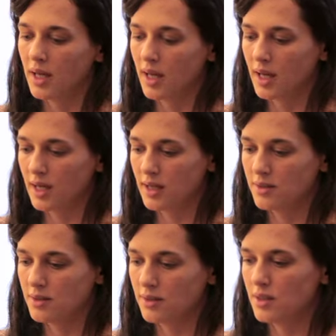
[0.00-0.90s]

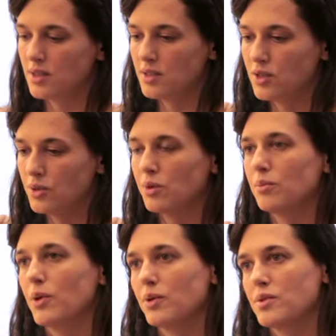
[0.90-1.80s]
And the tooth
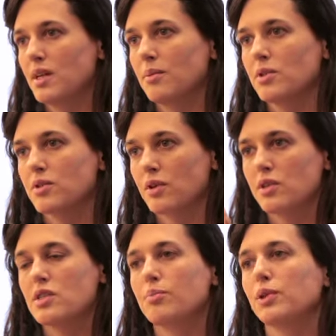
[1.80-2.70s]
and bone samples are
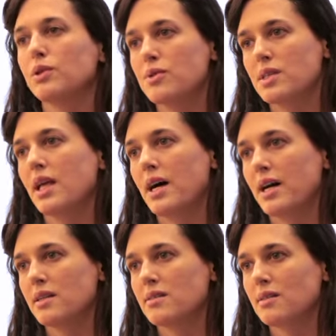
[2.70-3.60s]
these blue
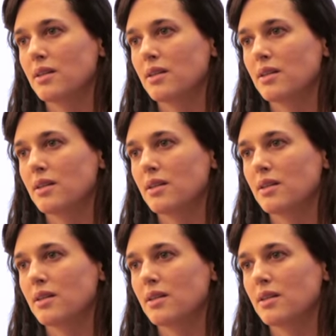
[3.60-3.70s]
slides